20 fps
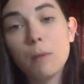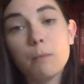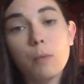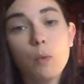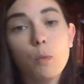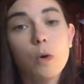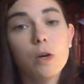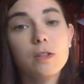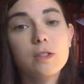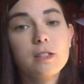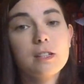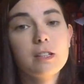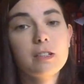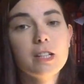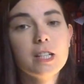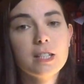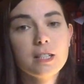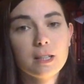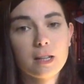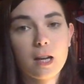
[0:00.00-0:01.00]
But one
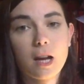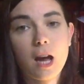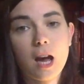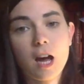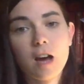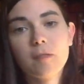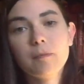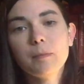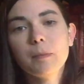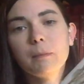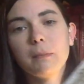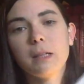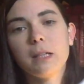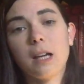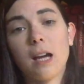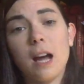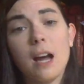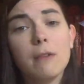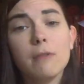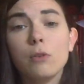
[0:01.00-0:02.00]
series that I have been
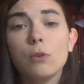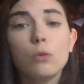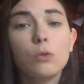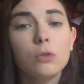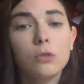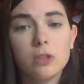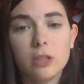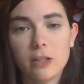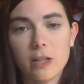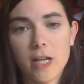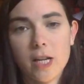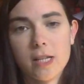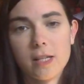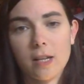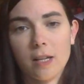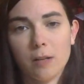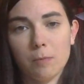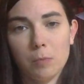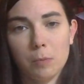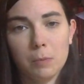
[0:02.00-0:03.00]
meaning, I have the whole
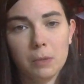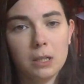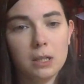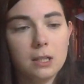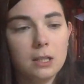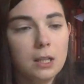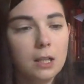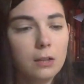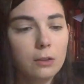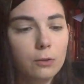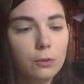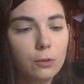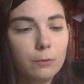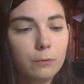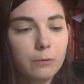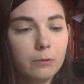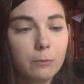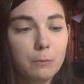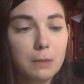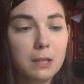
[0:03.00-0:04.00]
series and I've been meaning to get to it
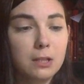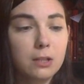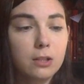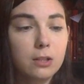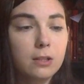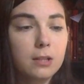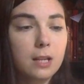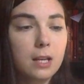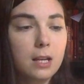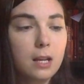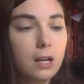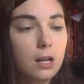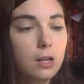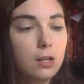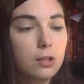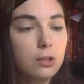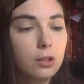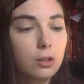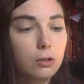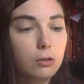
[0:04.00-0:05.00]
for ages
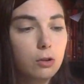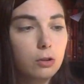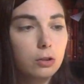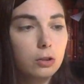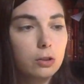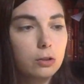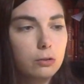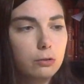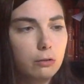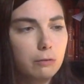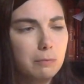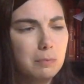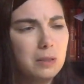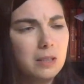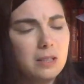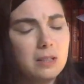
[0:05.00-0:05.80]
is The Chronicles of